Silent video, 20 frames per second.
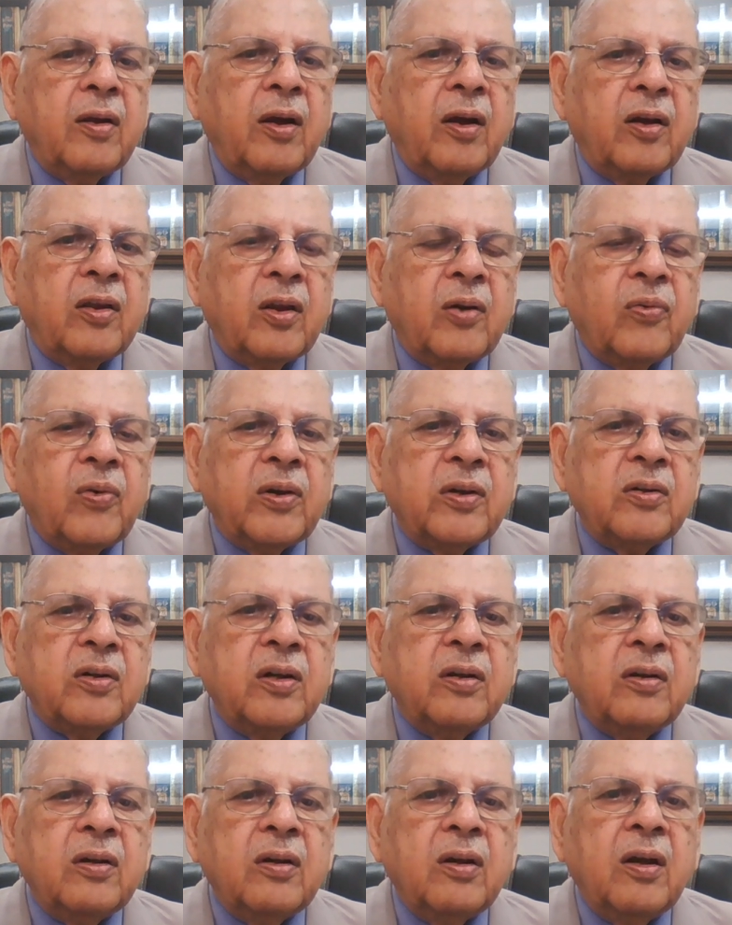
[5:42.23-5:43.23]
other
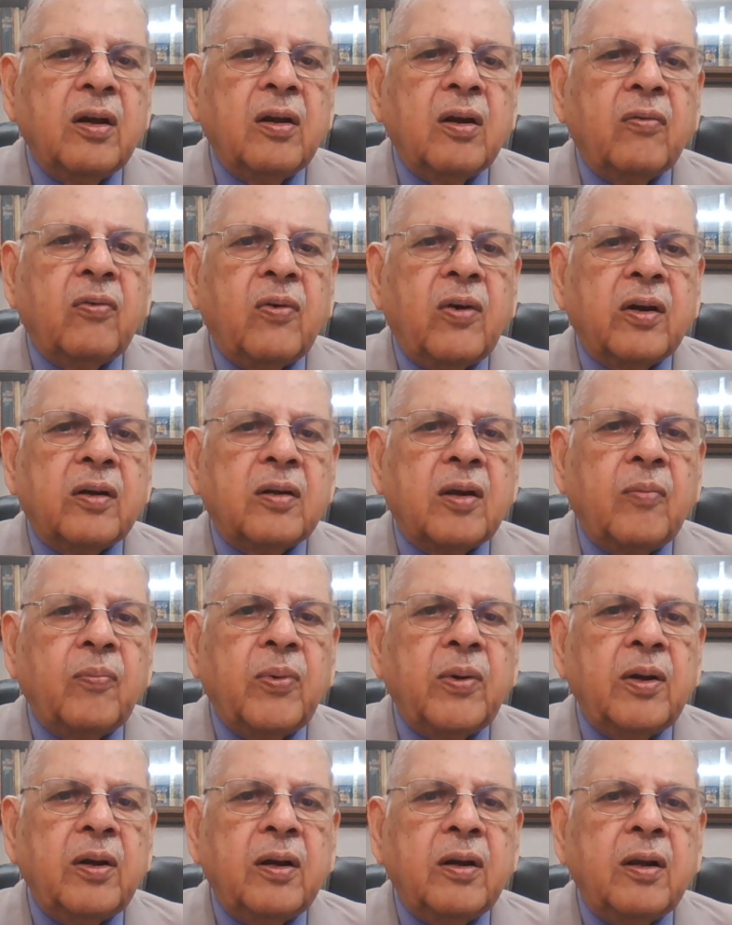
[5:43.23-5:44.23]
functions. For
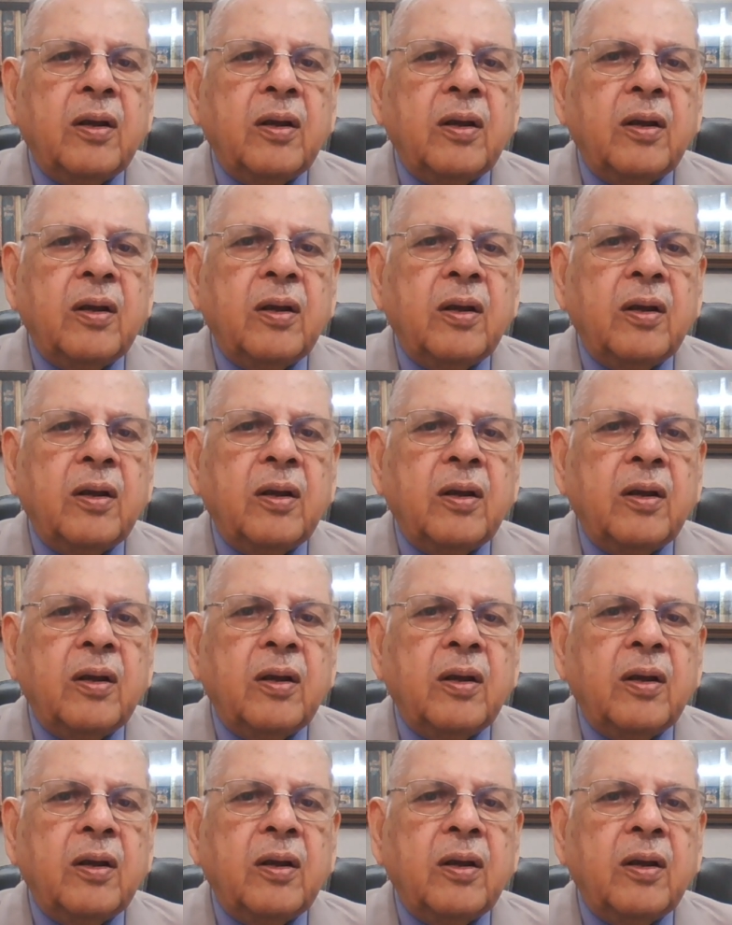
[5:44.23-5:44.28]
example,